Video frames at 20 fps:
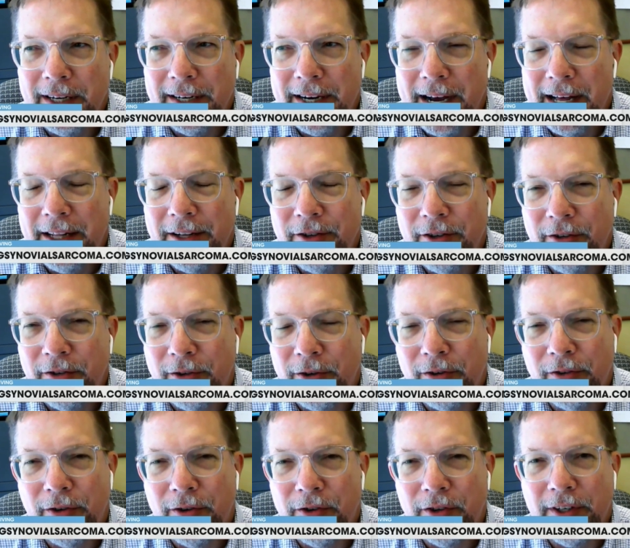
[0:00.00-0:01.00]
oncologists or
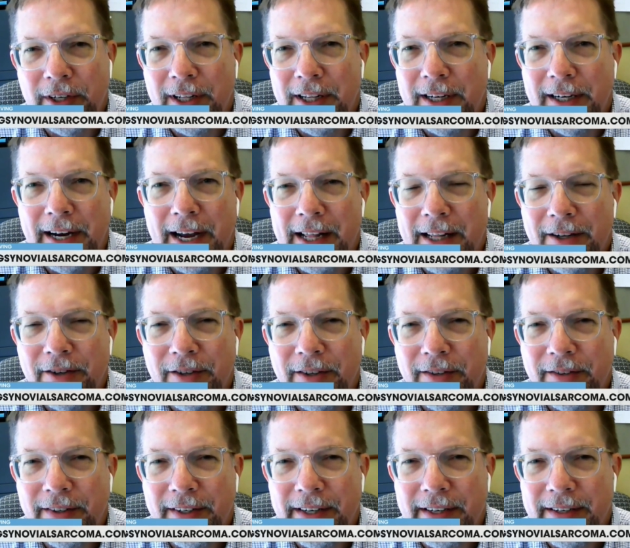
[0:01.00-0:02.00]
surgical
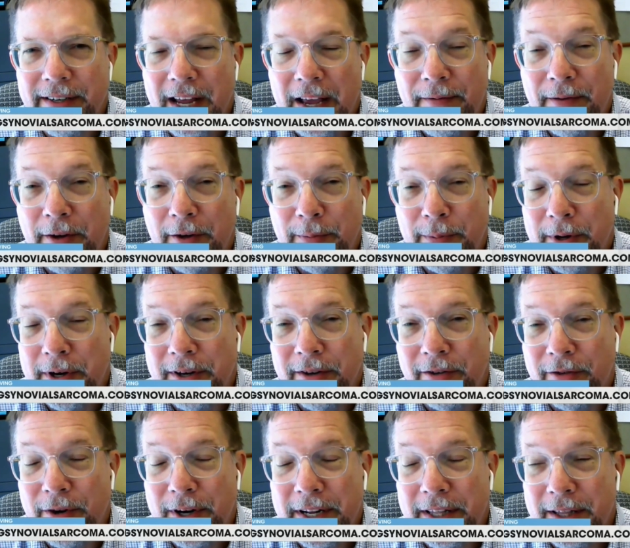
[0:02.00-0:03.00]
oncologists that have experience
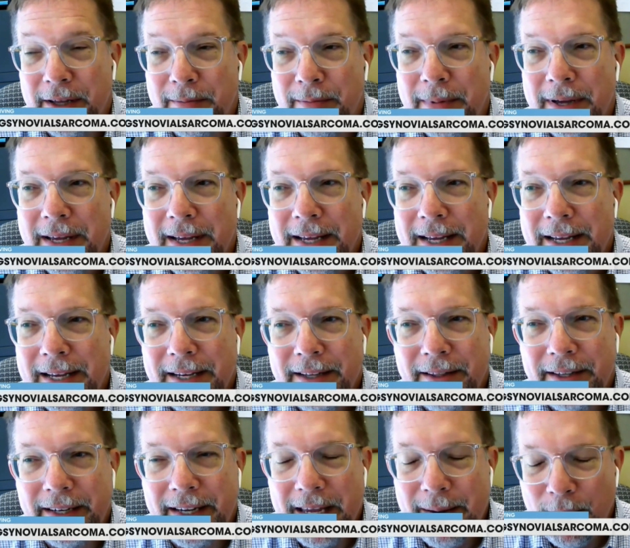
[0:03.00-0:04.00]
treating them.
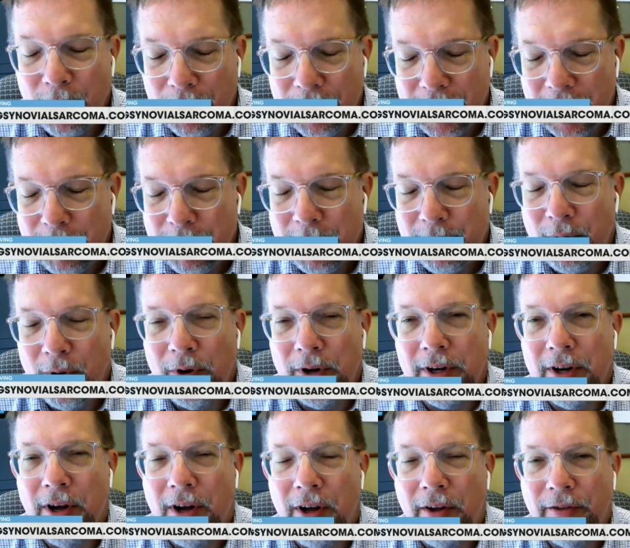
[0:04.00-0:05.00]
The chemotherapy
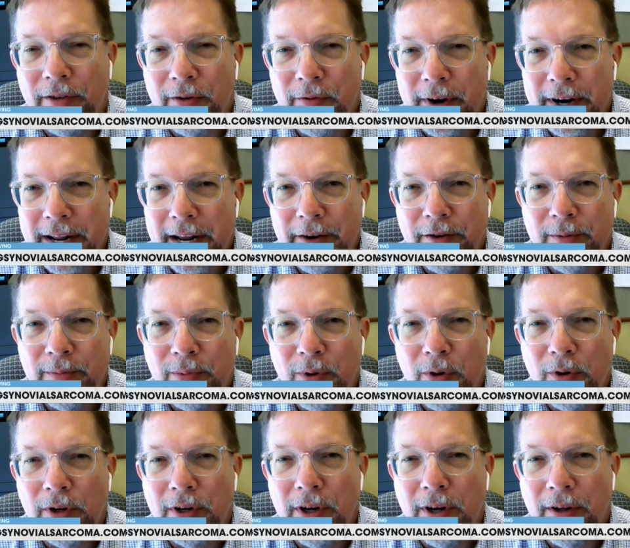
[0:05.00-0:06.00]
protocols and radiation
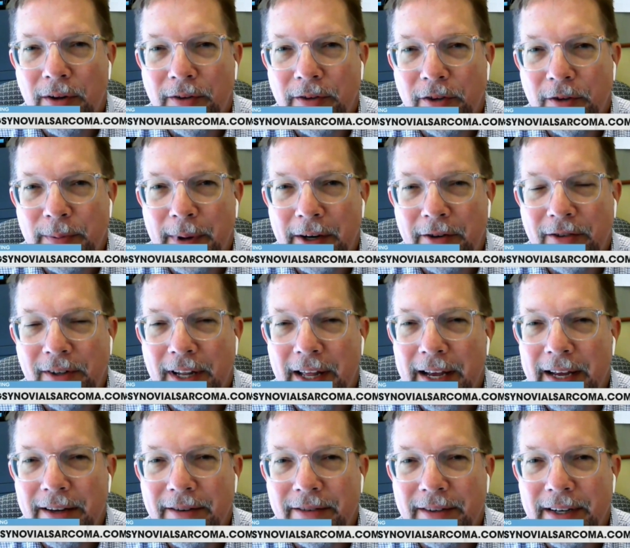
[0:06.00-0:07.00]
protocols are
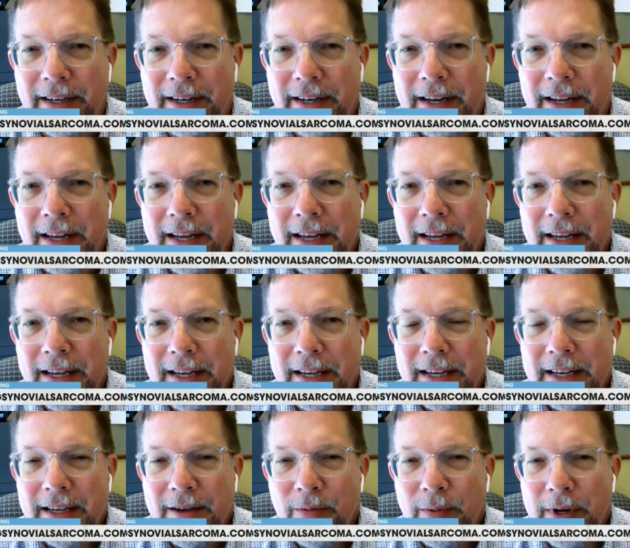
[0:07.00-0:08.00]
specialized, and
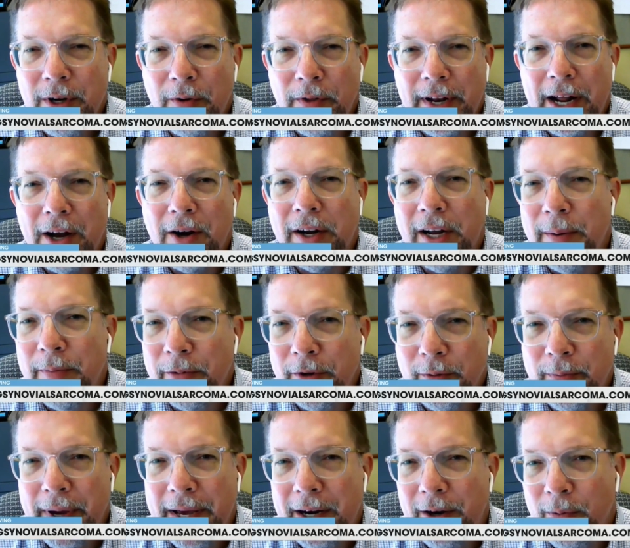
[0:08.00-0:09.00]
we know that outcomes
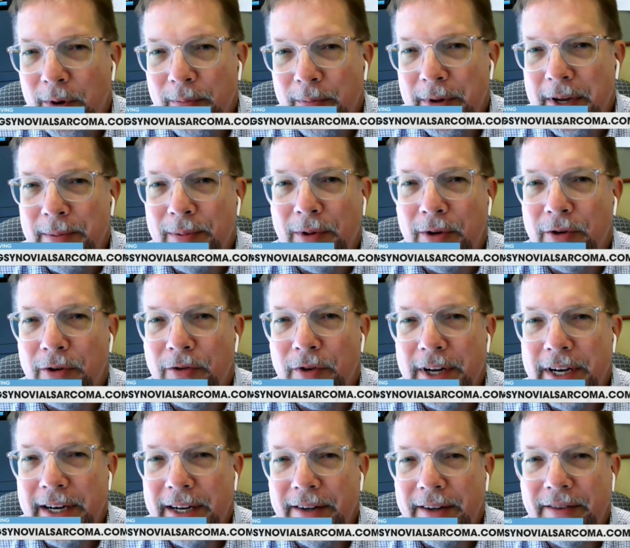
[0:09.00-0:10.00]
are better when people are
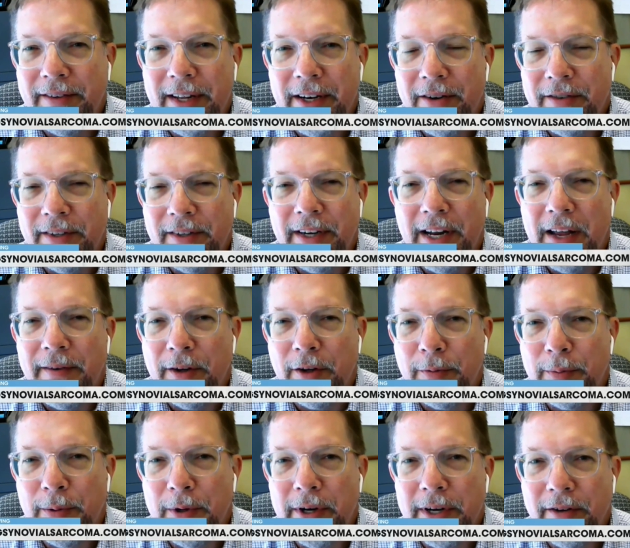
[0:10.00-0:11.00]
treated at centers that have
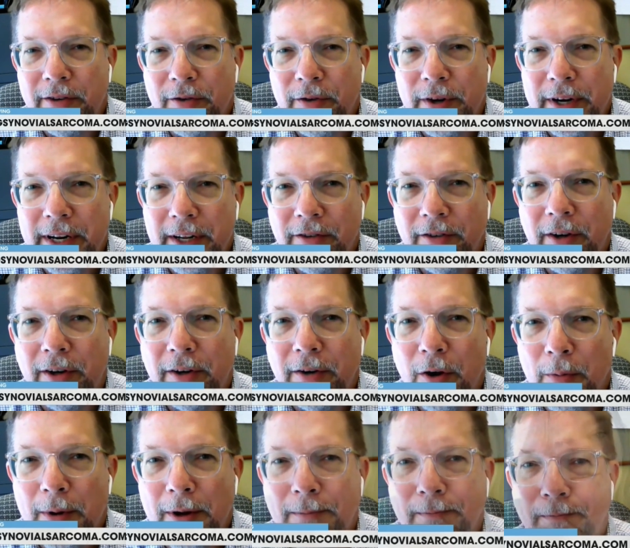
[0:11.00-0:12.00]
experience treating
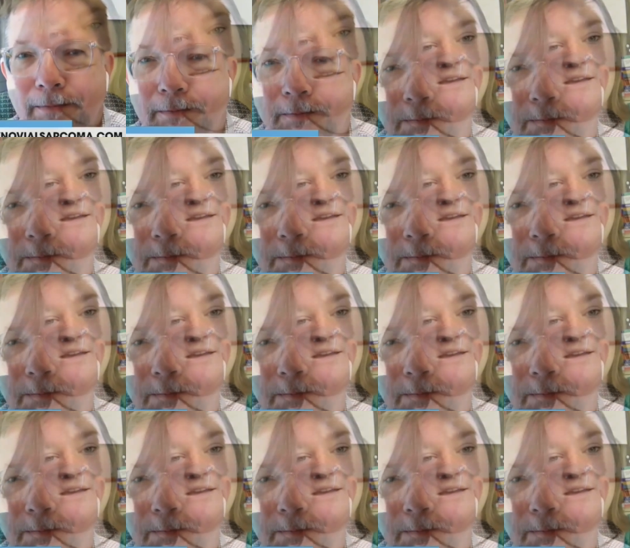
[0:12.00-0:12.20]
sarcoma.